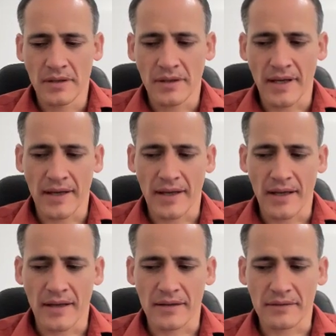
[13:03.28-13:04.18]

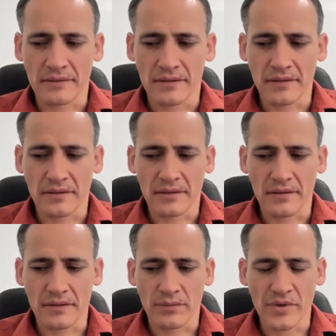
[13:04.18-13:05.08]
uh,
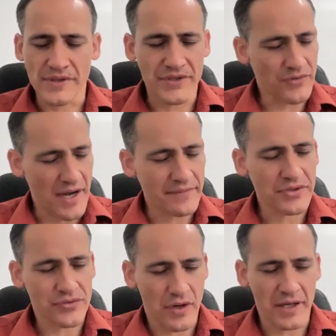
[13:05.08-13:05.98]
was driving
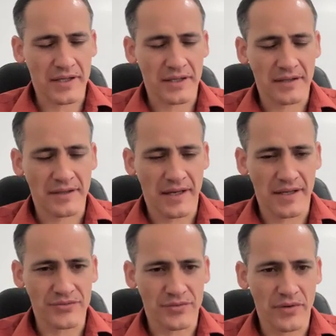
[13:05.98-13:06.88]
drunk
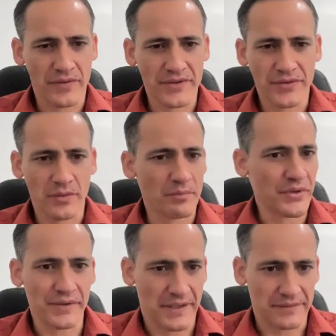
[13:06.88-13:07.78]
and drove into a
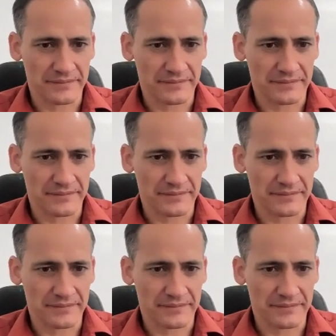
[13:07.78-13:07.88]
building